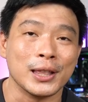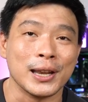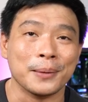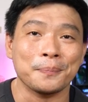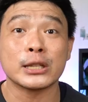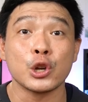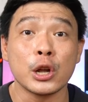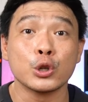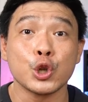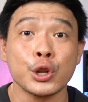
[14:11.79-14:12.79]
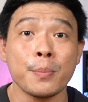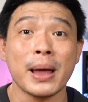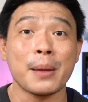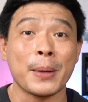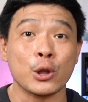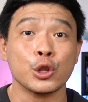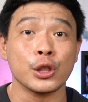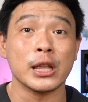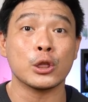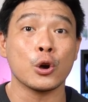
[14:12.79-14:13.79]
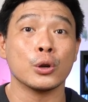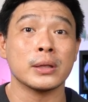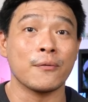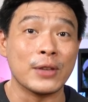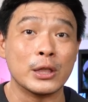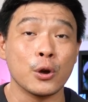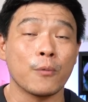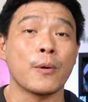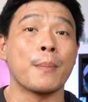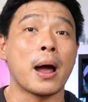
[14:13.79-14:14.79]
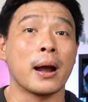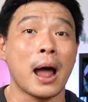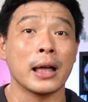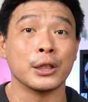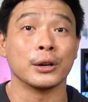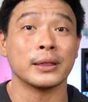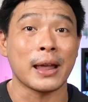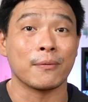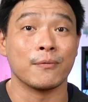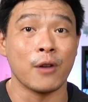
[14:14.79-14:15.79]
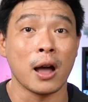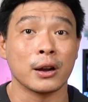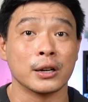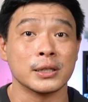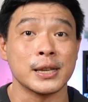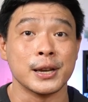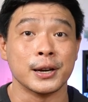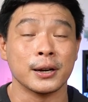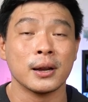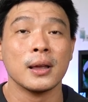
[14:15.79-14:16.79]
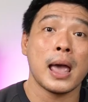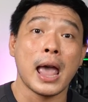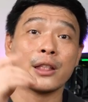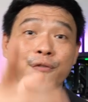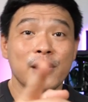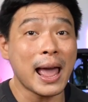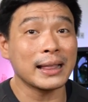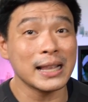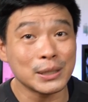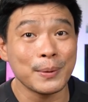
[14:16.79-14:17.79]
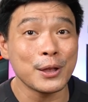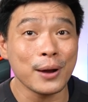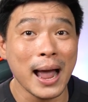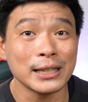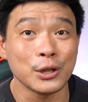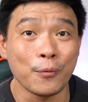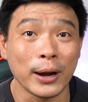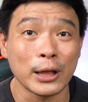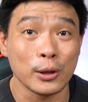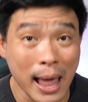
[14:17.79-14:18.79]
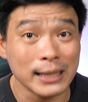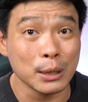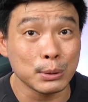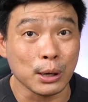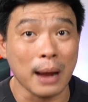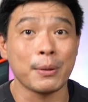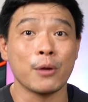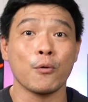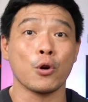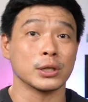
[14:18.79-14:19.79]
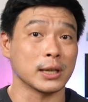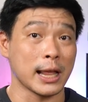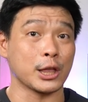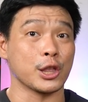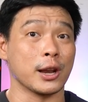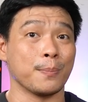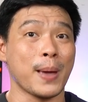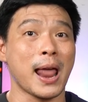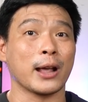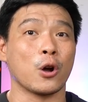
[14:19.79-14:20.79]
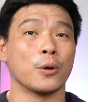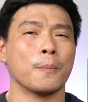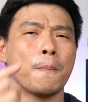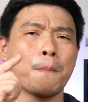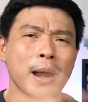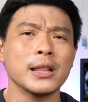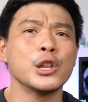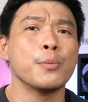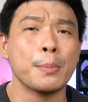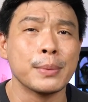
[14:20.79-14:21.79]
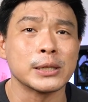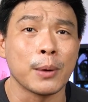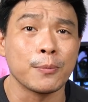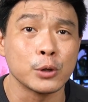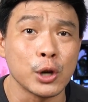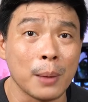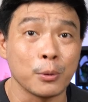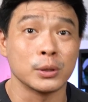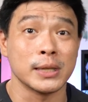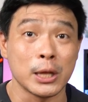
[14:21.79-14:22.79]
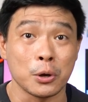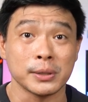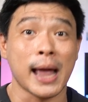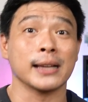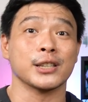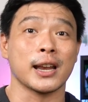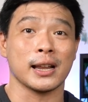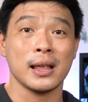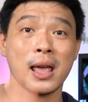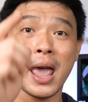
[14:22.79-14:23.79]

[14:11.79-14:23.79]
Guys, kung nagustuhan nyo mga napanood nyo dito na video from our other tech vloggers here. And if you like this video guys, don't forget to like, subscribe, and of course, click the bell icon para hindi nyo mamiss mga future uploads dito sa aking channel.